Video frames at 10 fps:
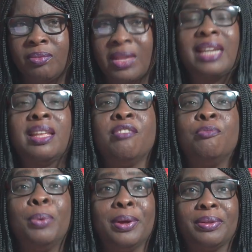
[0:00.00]
That
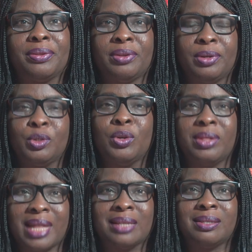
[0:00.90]
gave birth to
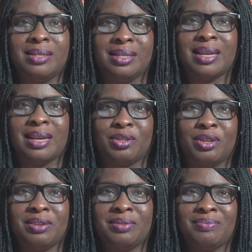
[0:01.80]
that
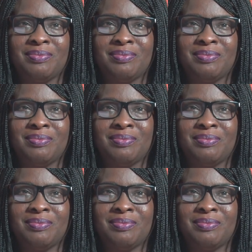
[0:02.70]
disaster.